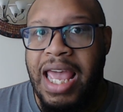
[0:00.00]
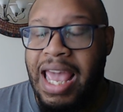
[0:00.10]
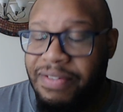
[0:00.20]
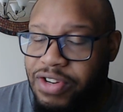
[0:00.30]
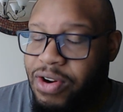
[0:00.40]

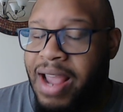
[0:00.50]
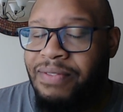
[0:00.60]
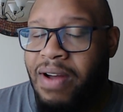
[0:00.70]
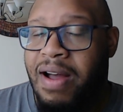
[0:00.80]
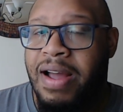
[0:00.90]
if
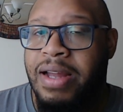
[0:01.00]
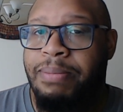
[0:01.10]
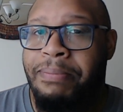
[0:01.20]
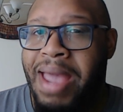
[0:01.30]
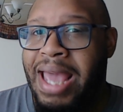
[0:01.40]

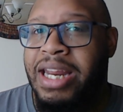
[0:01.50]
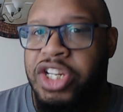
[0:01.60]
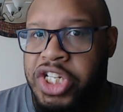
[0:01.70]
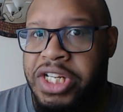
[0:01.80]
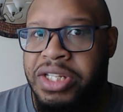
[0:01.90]
Travon
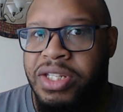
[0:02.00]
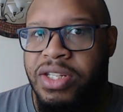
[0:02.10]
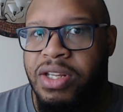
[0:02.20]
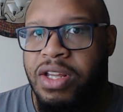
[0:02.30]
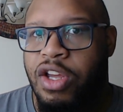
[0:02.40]
manages
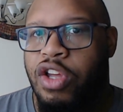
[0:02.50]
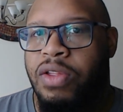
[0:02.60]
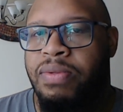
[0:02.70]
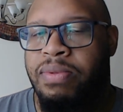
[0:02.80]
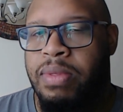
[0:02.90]

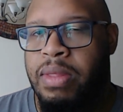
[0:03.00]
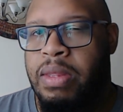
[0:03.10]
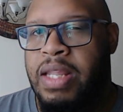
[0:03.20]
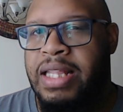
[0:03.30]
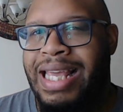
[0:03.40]

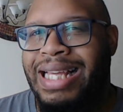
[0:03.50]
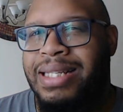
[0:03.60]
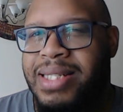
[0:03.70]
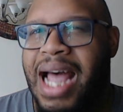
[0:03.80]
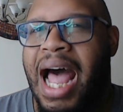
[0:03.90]

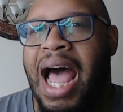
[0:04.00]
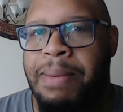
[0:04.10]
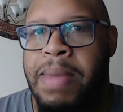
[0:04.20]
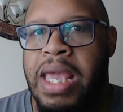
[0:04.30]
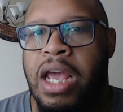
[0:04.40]
his
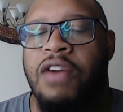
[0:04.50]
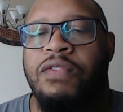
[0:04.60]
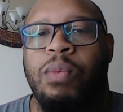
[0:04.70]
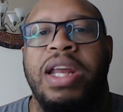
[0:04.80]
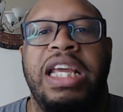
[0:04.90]
timing of
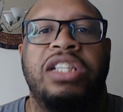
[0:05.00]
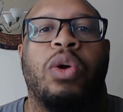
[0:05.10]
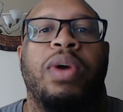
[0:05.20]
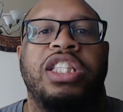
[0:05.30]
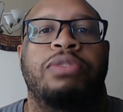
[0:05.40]
when he's
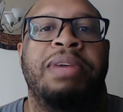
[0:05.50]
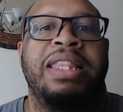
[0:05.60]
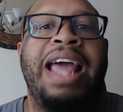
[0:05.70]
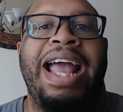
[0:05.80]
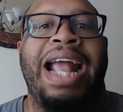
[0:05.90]
going to be
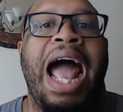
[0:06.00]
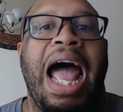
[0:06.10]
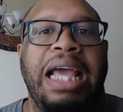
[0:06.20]
that guy